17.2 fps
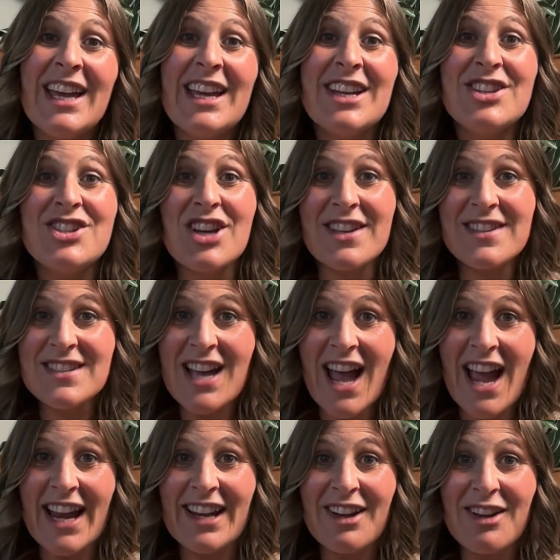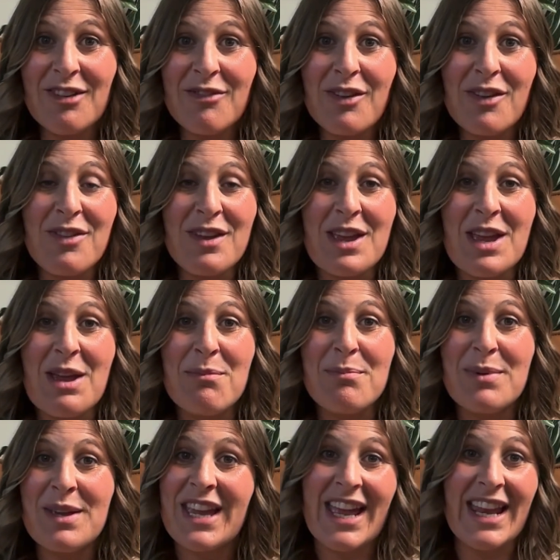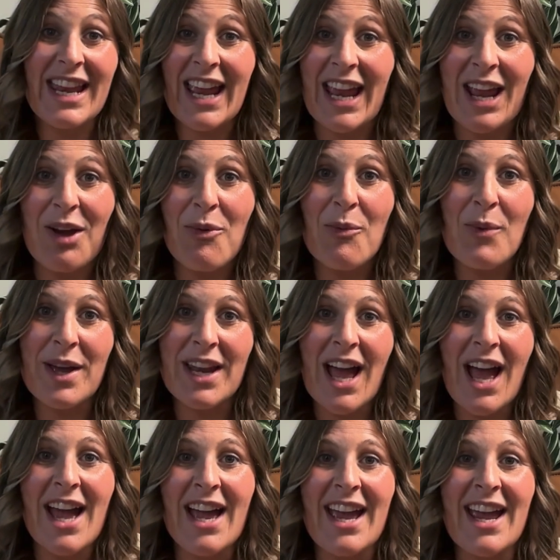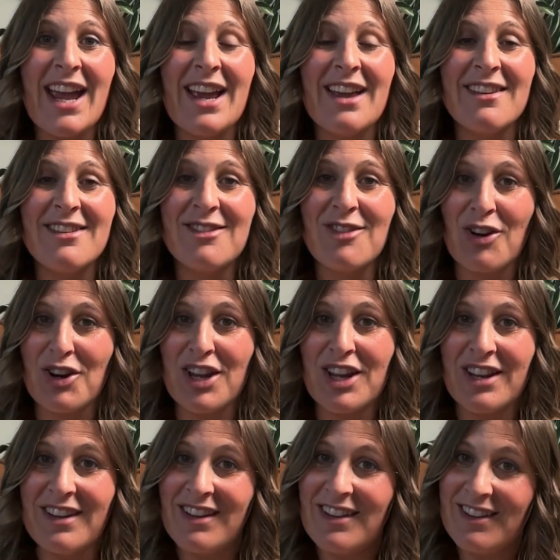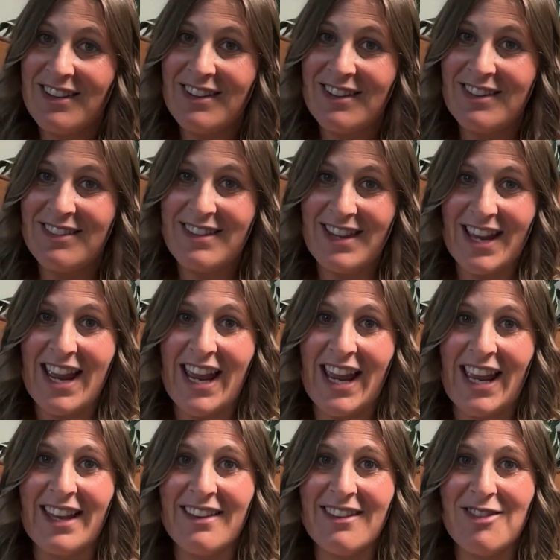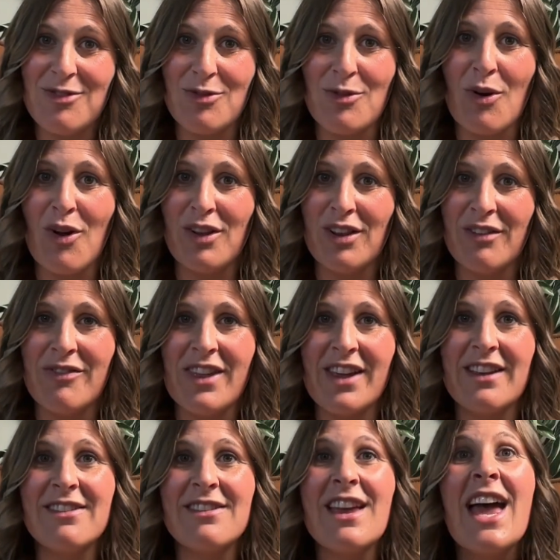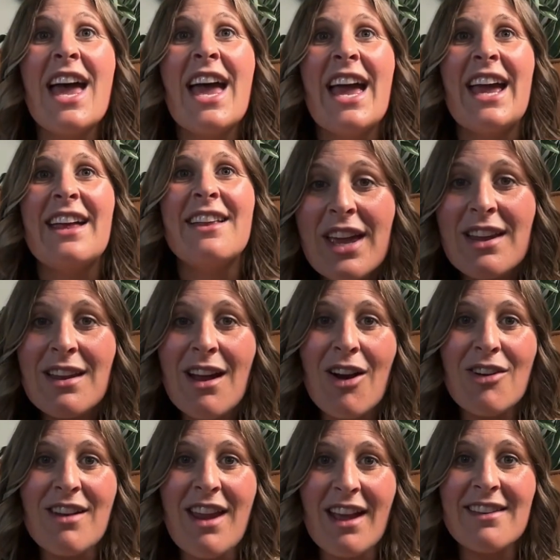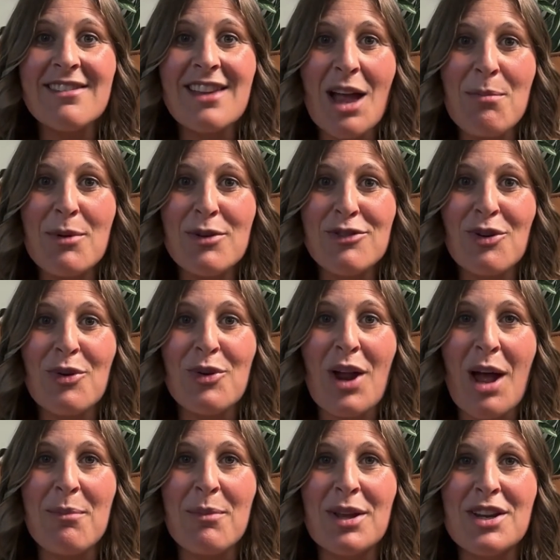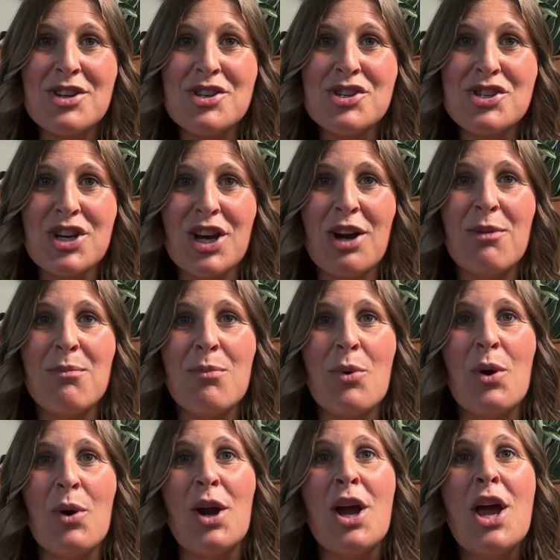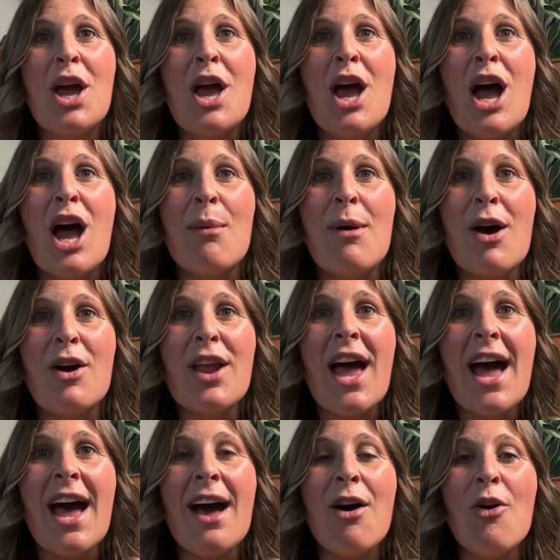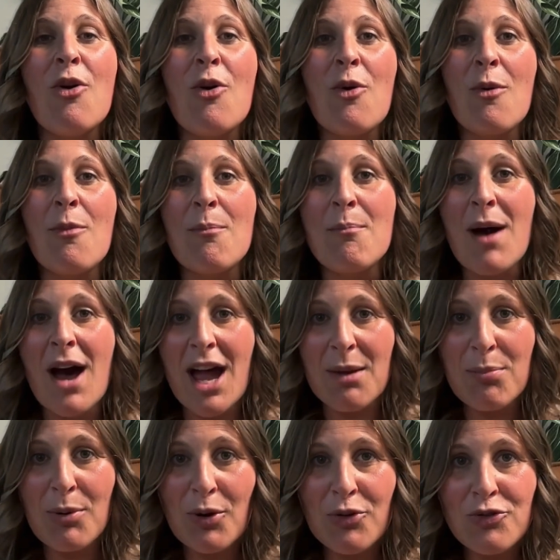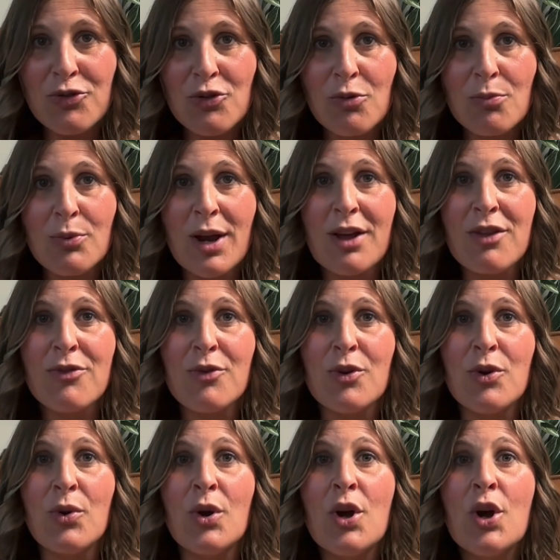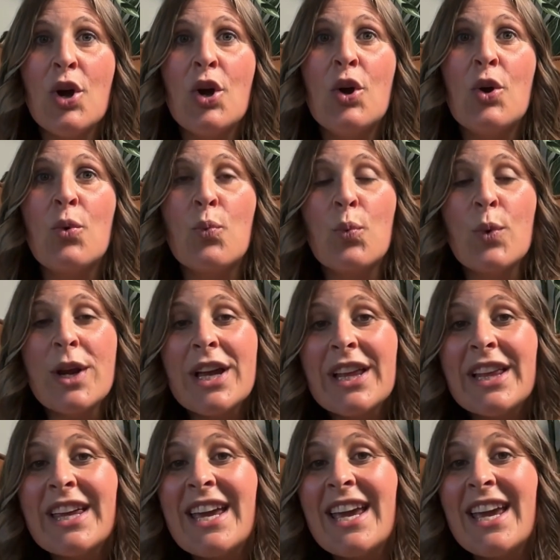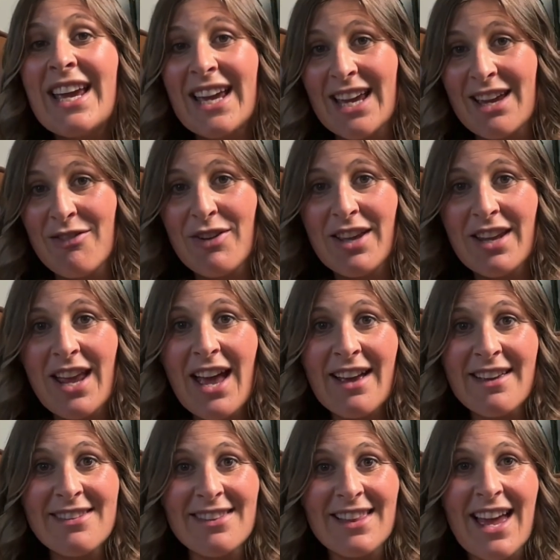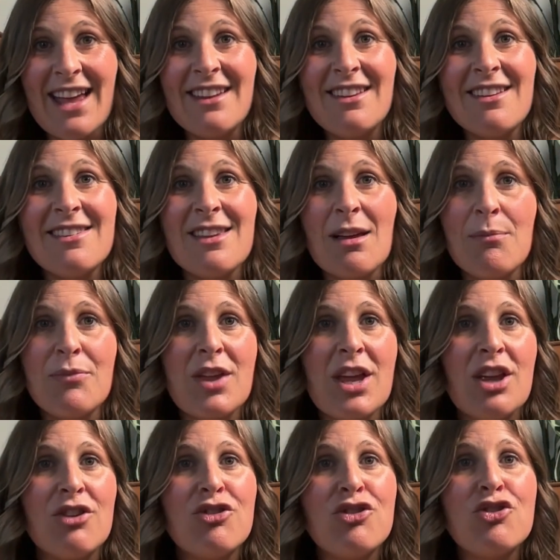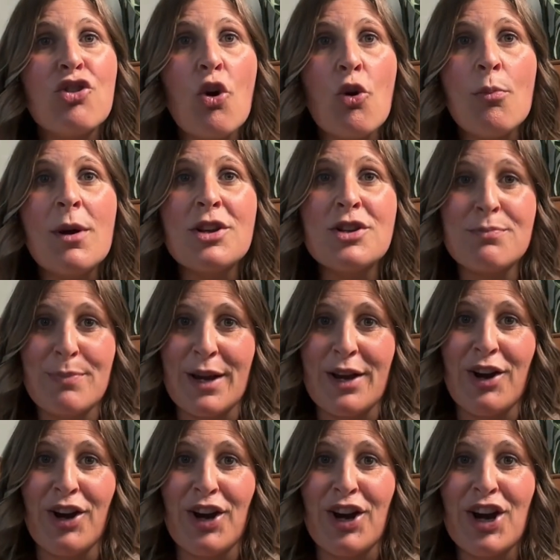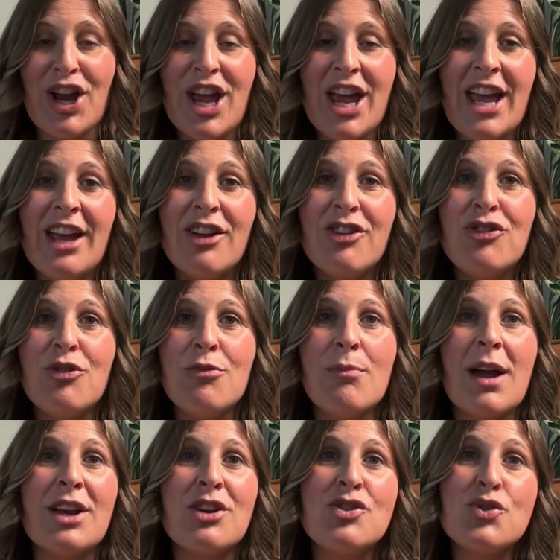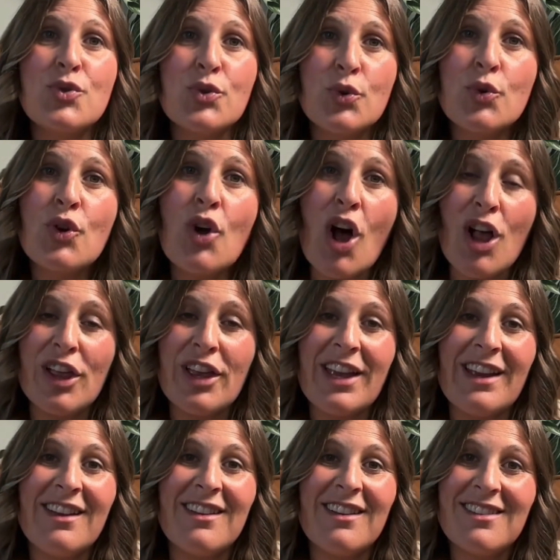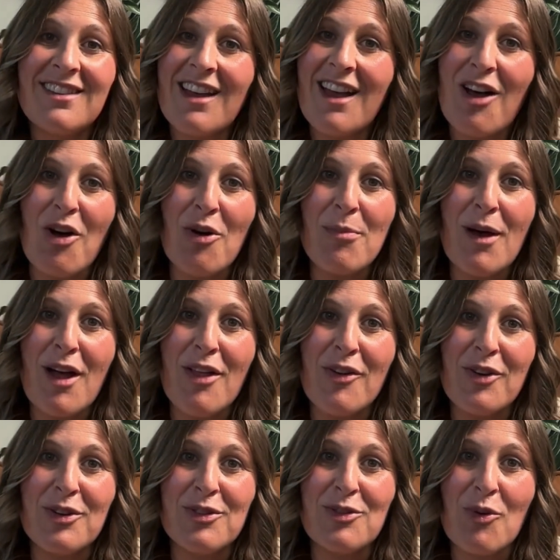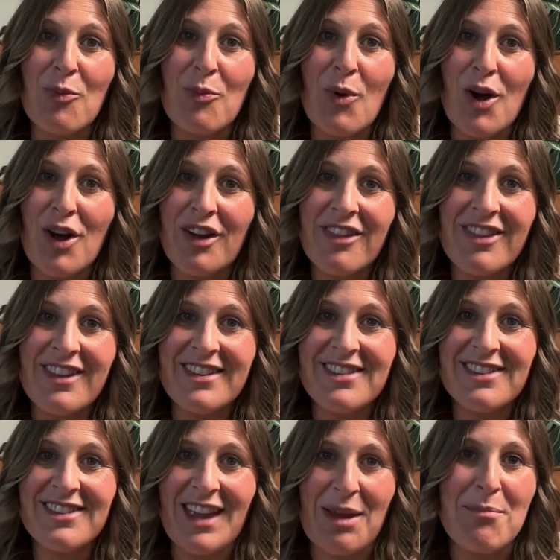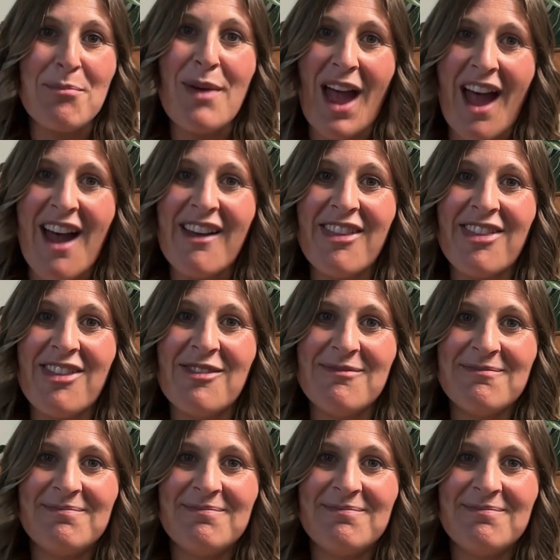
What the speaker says: just kind of the beginning when I started digging into all of this. And in our next episode, I'm going to share more about how my personal breakthrough really even has led to something so much bigger, to my true calling to help others walk this same path.